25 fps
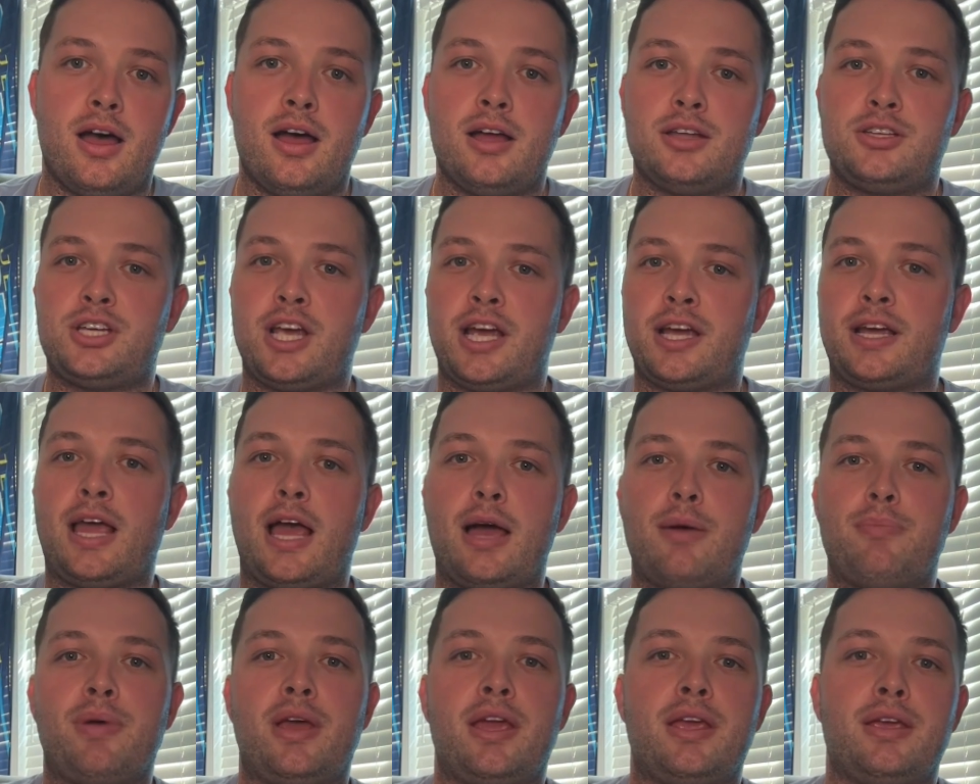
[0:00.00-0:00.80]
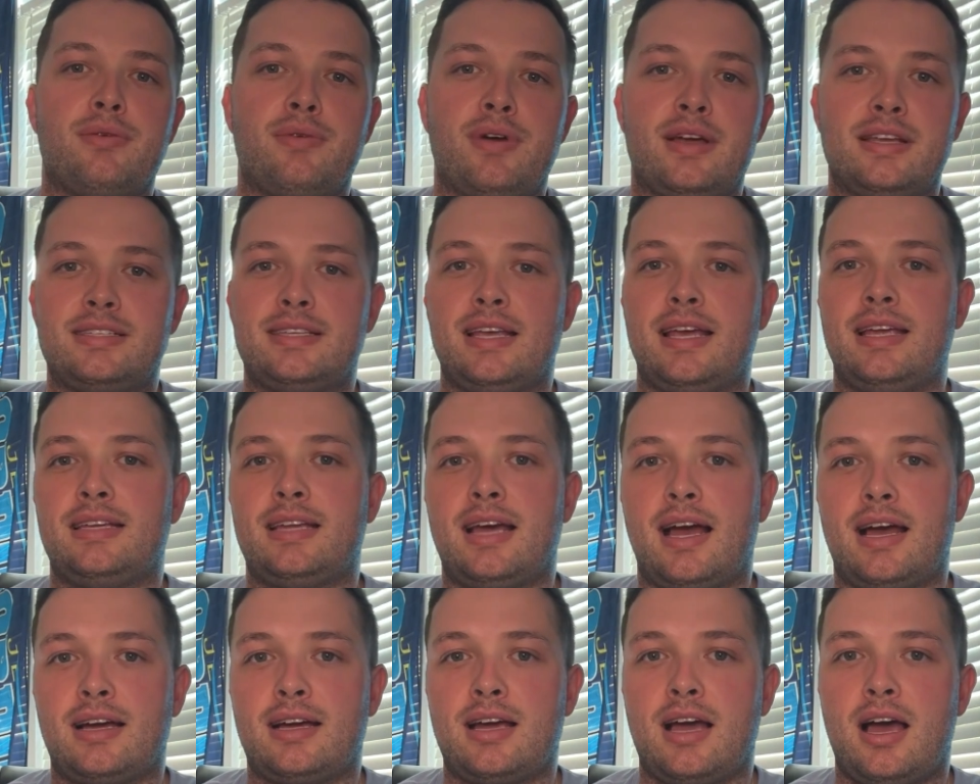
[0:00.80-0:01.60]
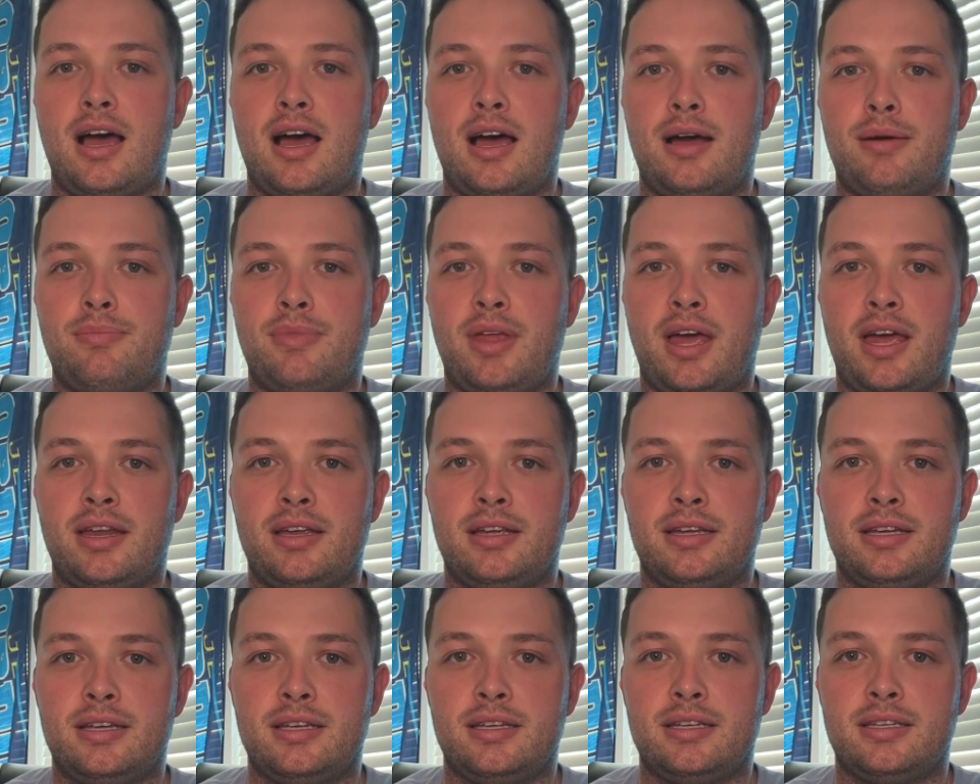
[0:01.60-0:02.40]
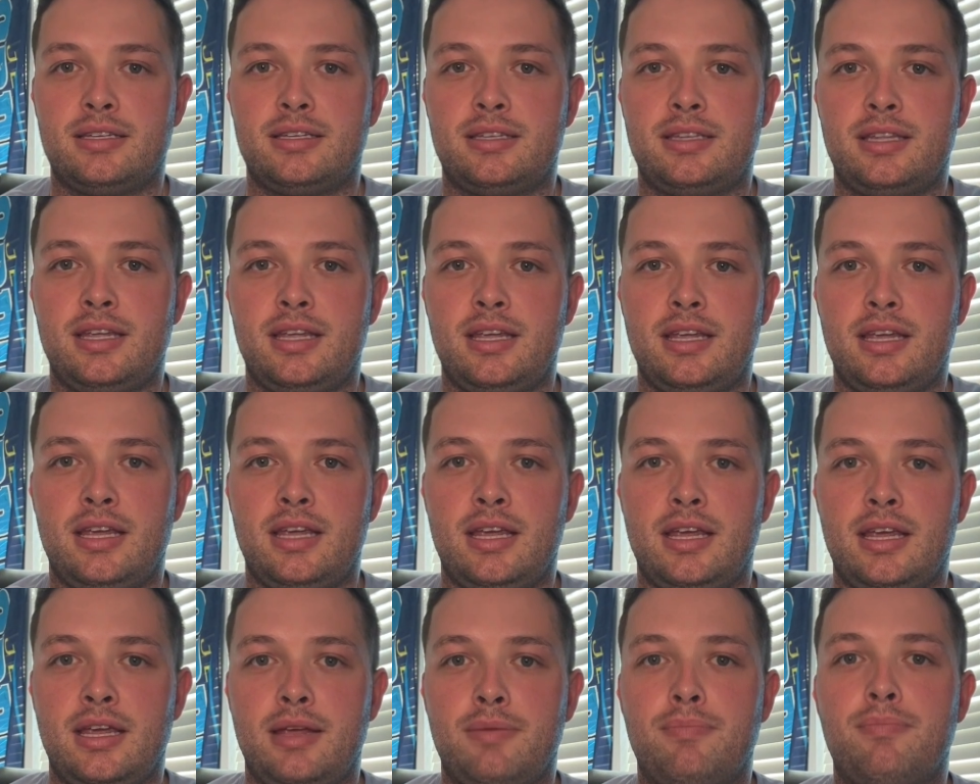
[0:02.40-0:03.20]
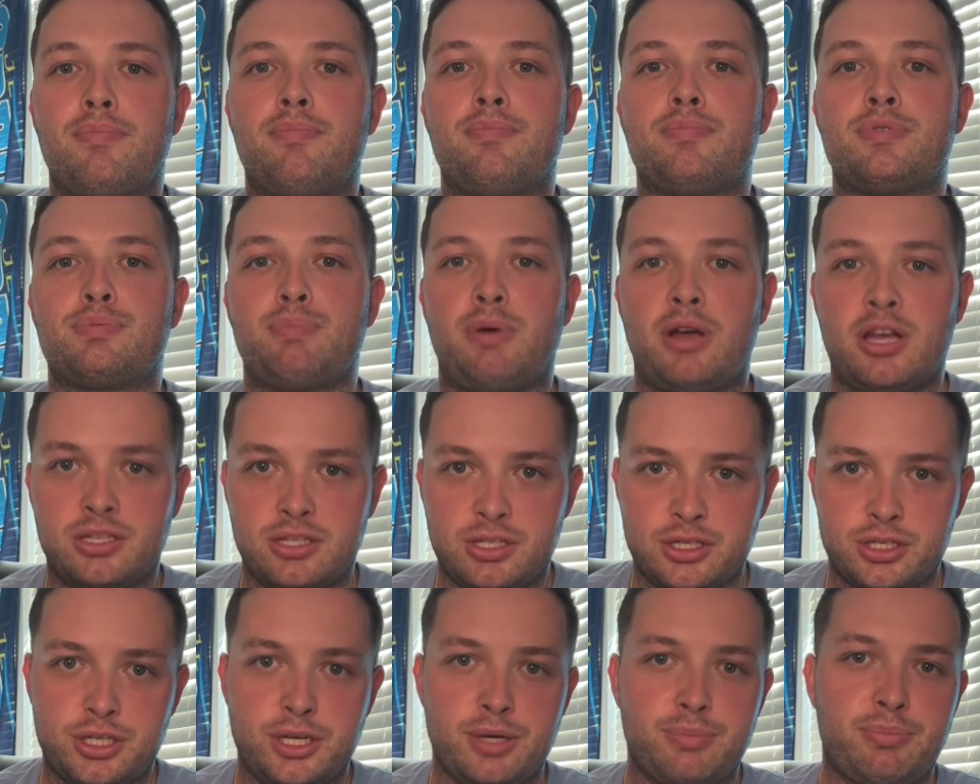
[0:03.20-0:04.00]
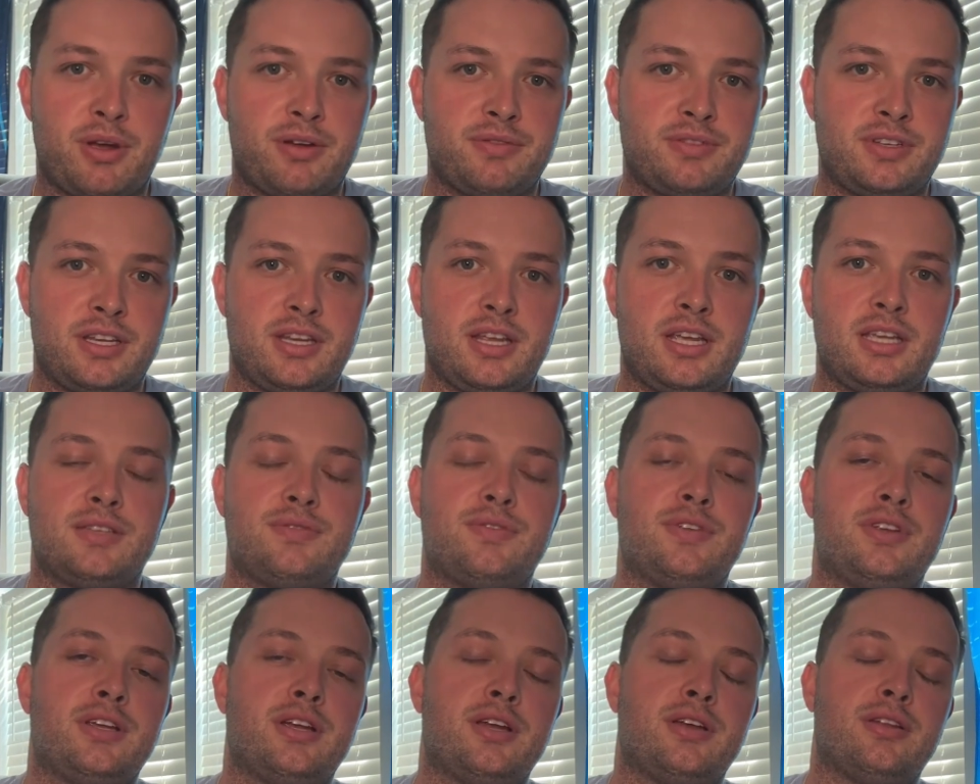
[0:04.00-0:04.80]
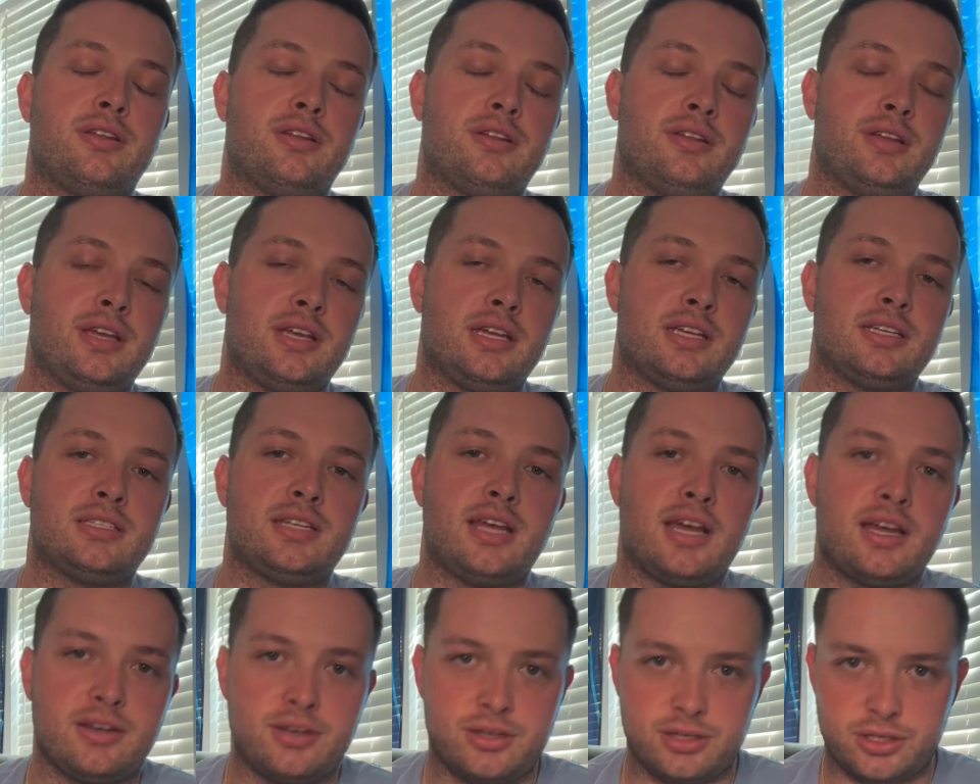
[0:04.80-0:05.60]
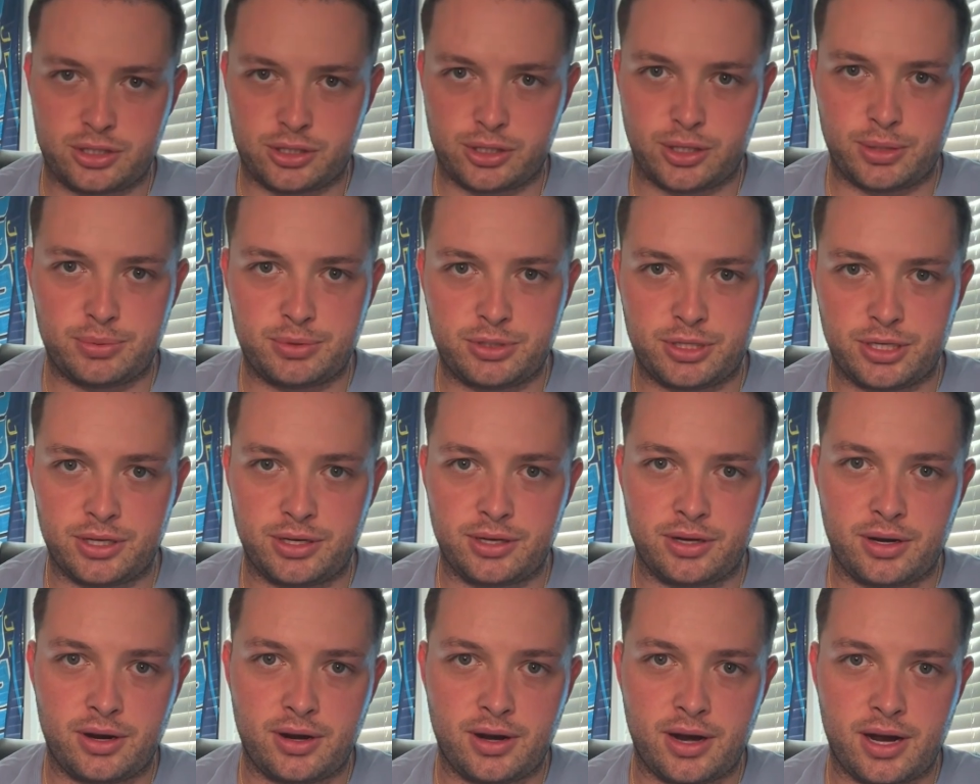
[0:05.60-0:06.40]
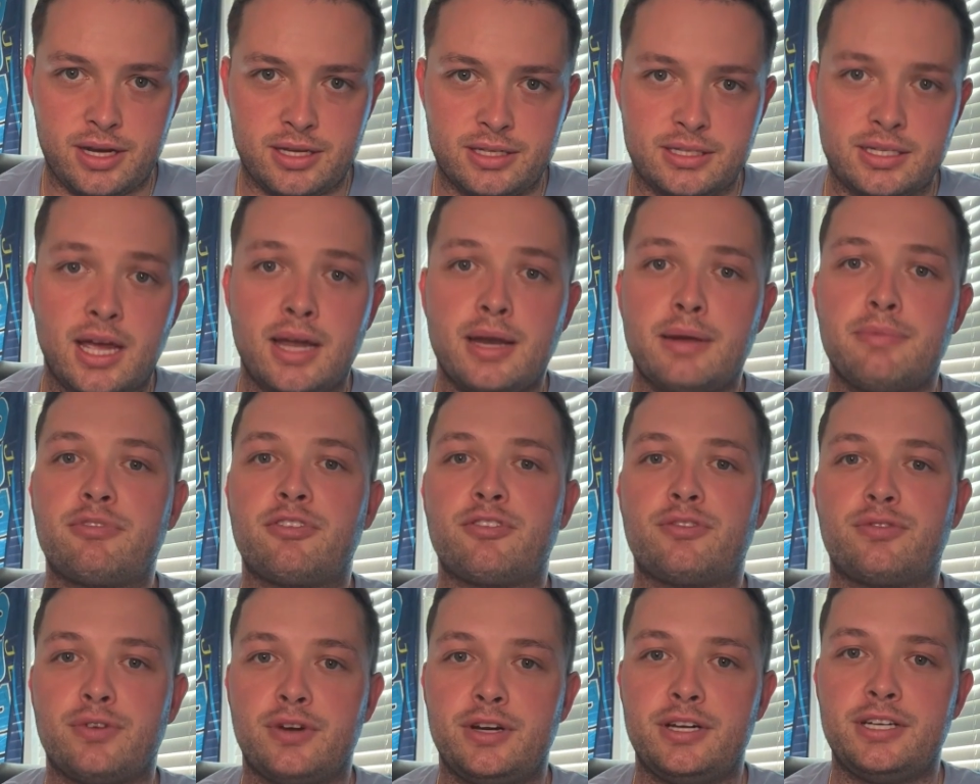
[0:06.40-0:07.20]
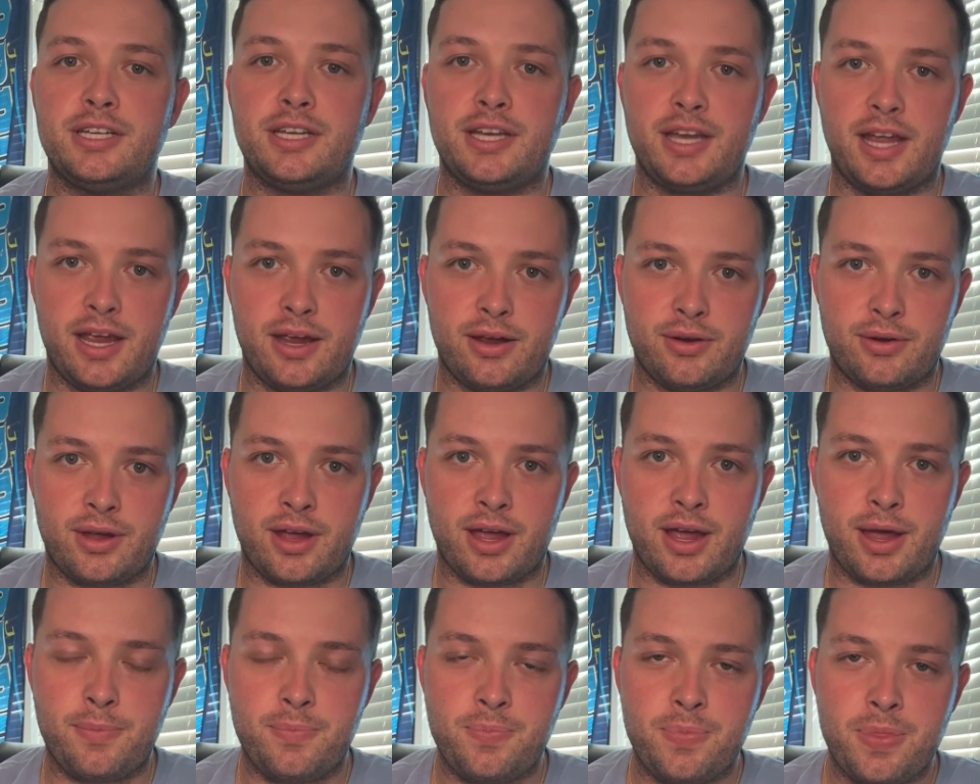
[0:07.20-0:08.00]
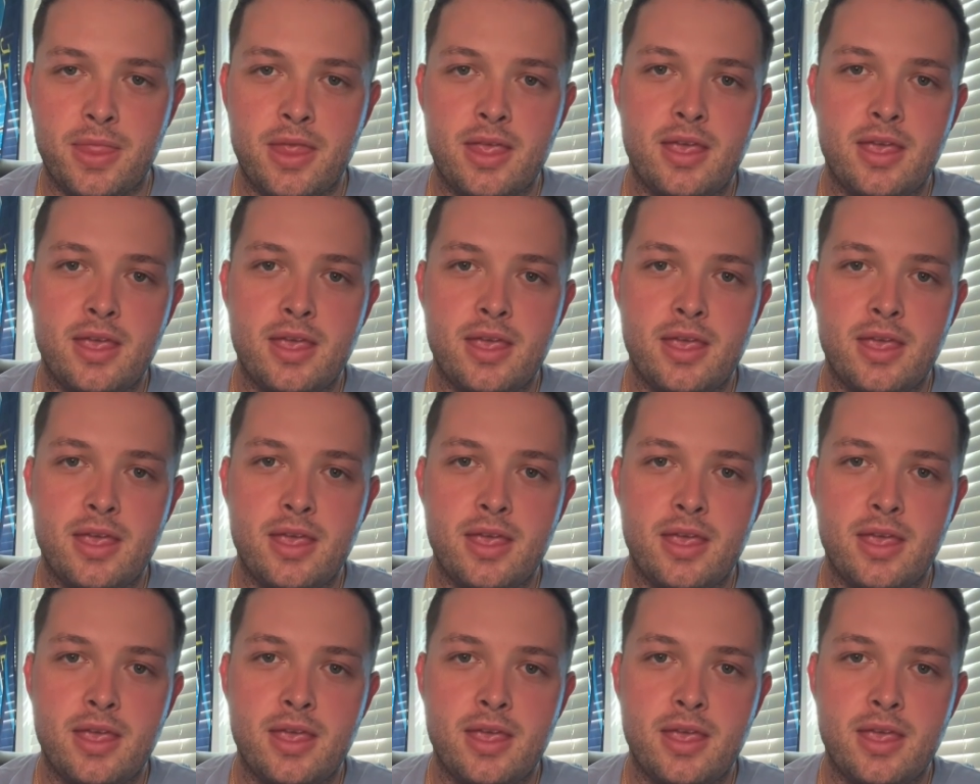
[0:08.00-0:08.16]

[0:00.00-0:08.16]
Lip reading: Check out BetUSA.com. That is the sponsorship of today's video. The link is down in the description. All right. Sign up for free today. Okay.